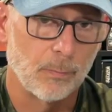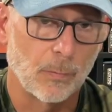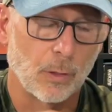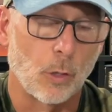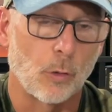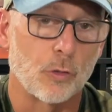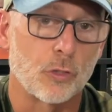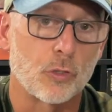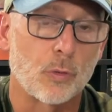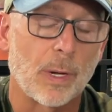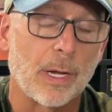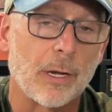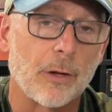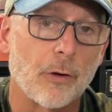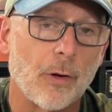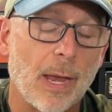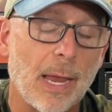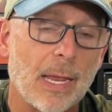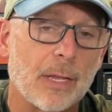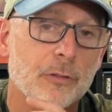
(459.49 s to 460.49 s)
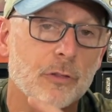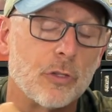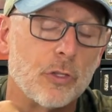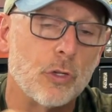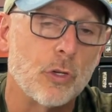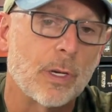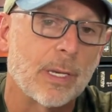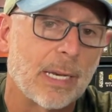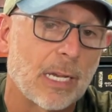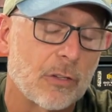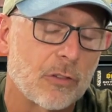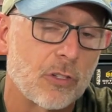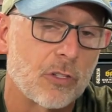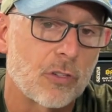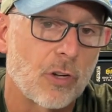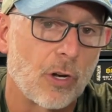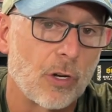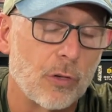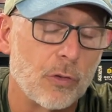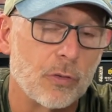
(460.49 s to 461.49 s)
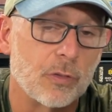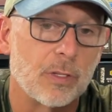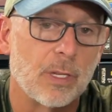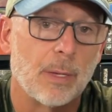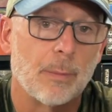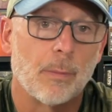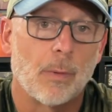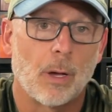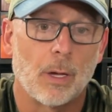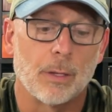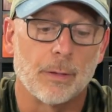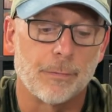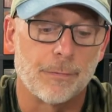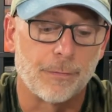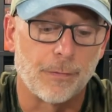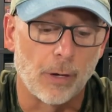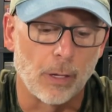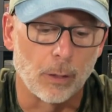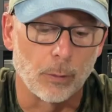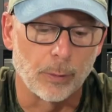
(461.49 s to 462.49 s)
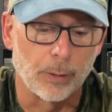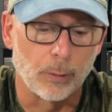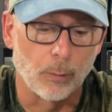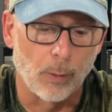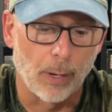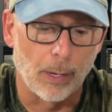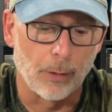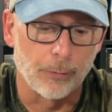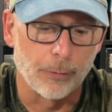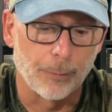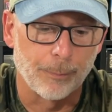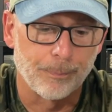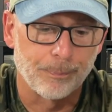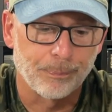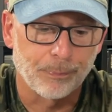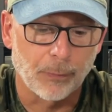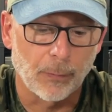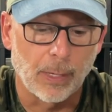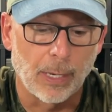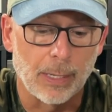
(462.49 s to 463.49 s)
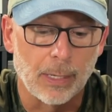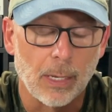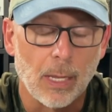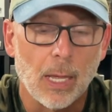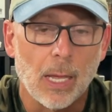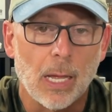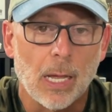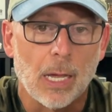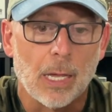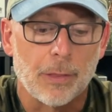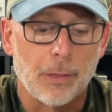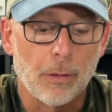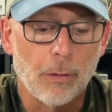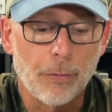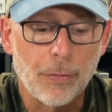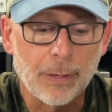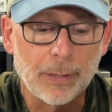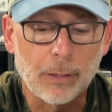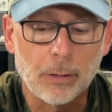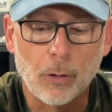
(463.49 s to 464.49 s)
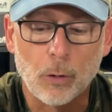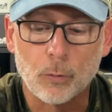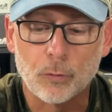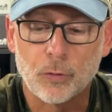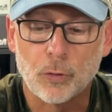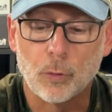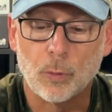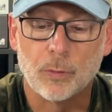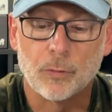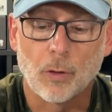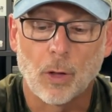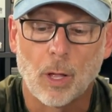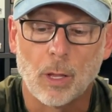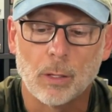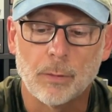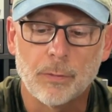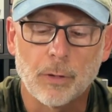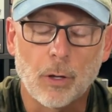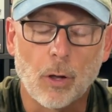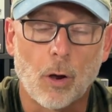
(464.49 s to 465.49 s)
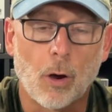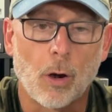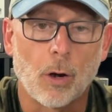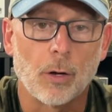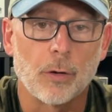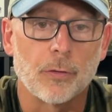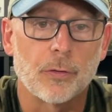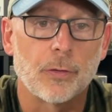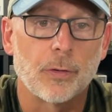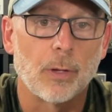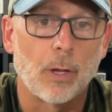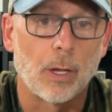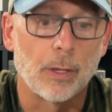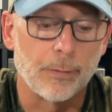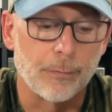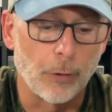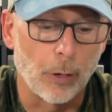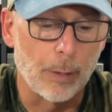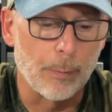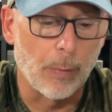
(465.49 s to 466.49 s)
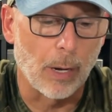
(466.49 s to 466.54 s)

go straight into your hand, so you can actually start using them on the following round. Okay. The other thing to note too is all of the cards on the very